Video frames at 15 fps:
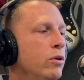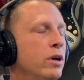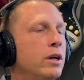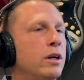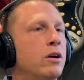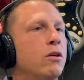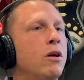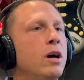You were
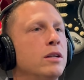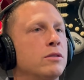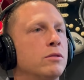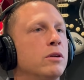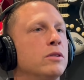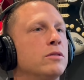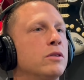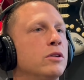at a
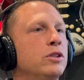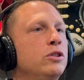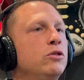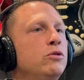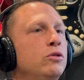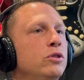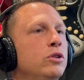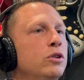crossroads, so
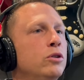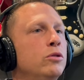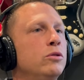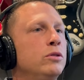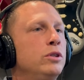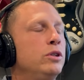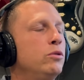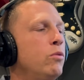you
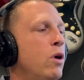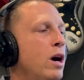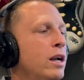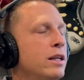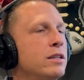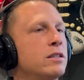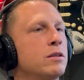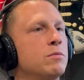knew you
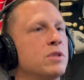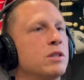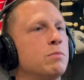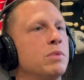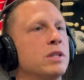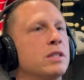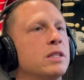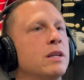wanted some
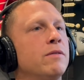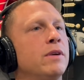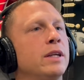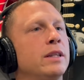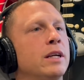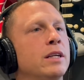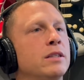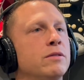
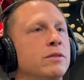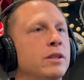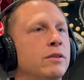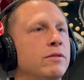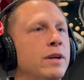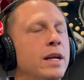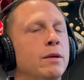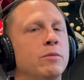specific things for
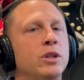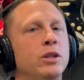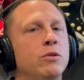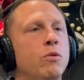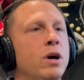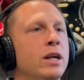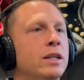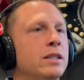your family.
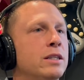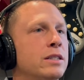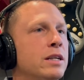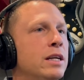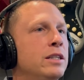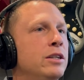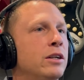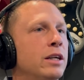You wanted to
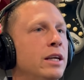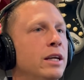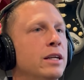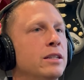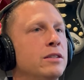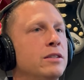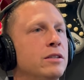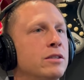send your
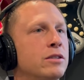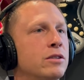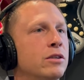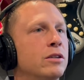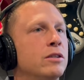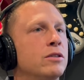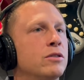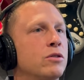kid to
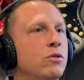certain